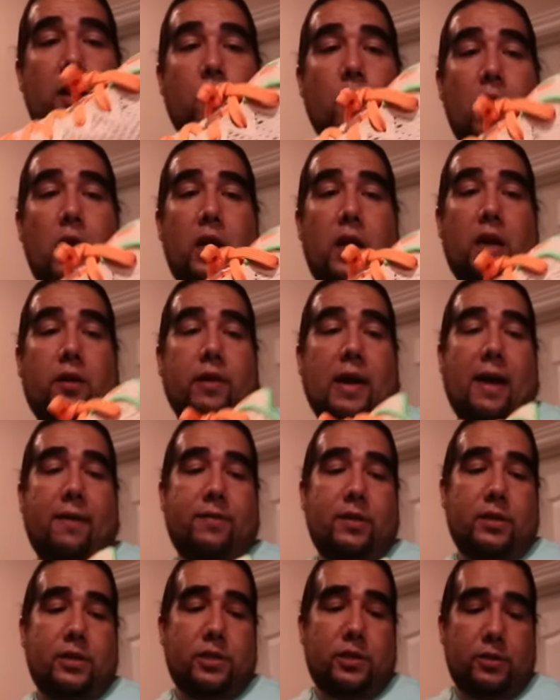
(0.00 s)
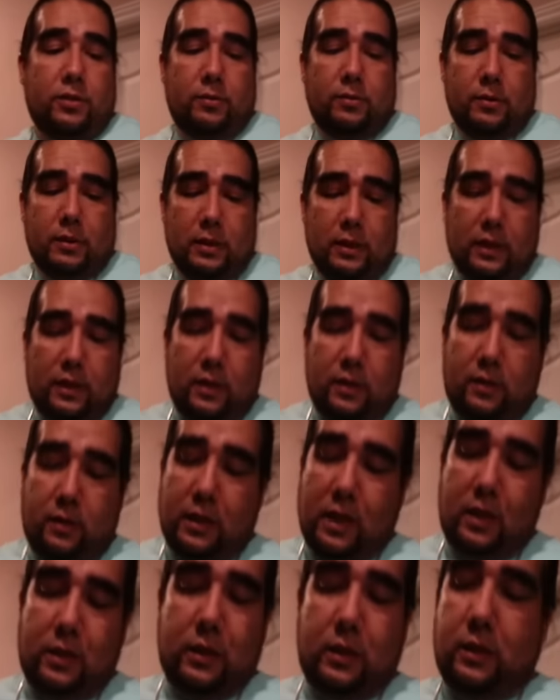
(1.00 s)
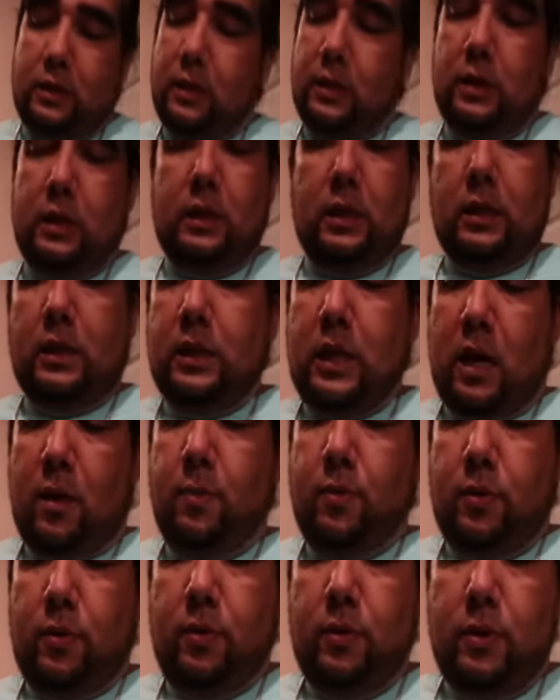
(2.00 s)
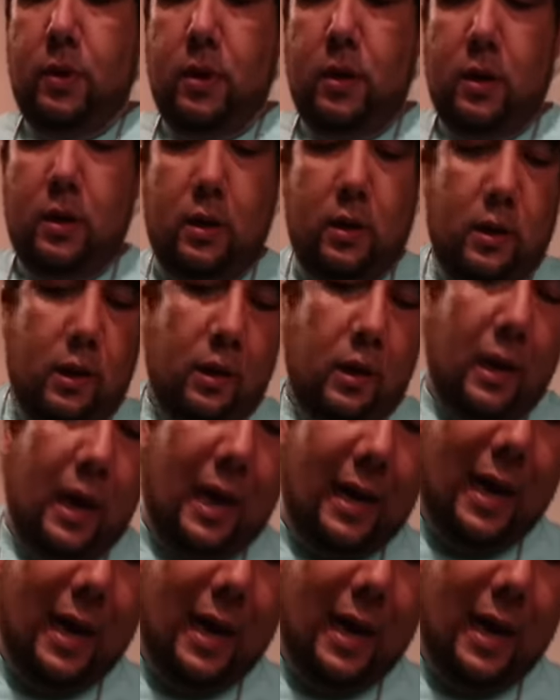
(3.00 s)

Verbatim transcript: quality crafted shoe. Again, not just because it's a sample. I